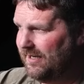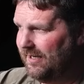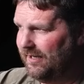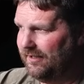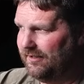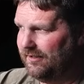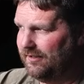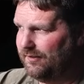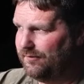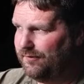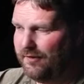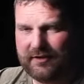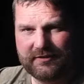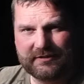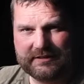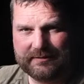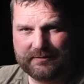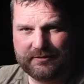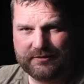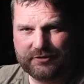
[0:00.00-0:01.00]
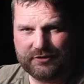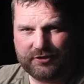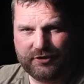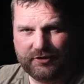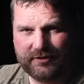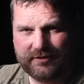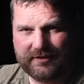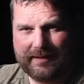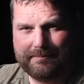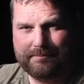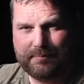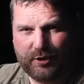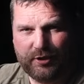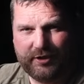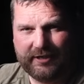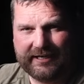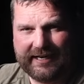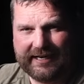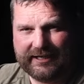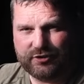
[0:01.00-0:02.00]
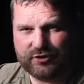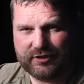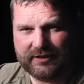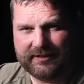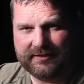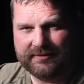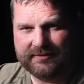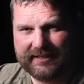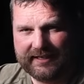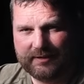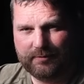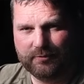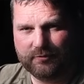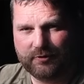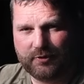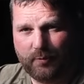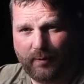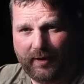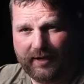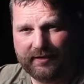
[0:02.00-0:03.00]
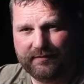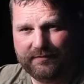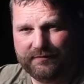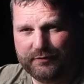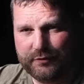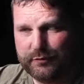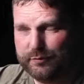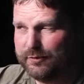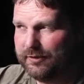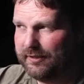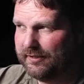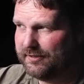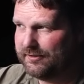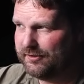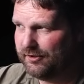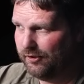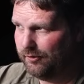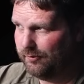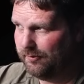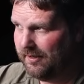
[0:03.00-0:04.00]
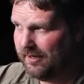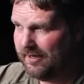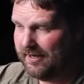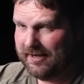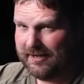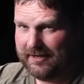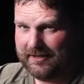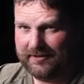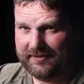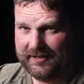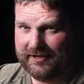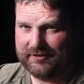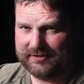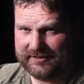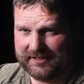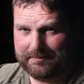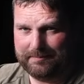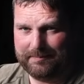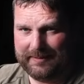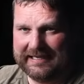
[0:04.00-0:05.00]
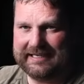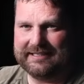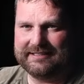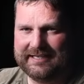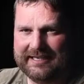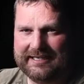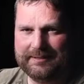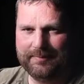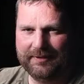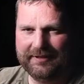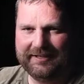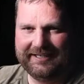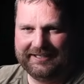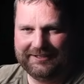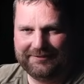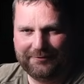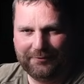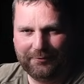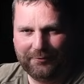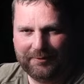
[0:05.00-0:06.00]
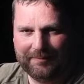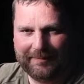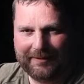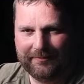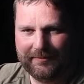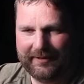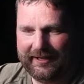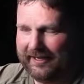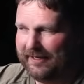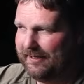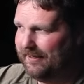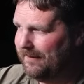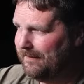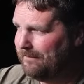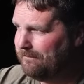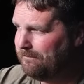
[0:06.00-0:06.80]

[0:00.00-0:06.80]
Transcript: And as far as I'm concerned, they're burning energy. They will require food. So there is a big table laid for them out there.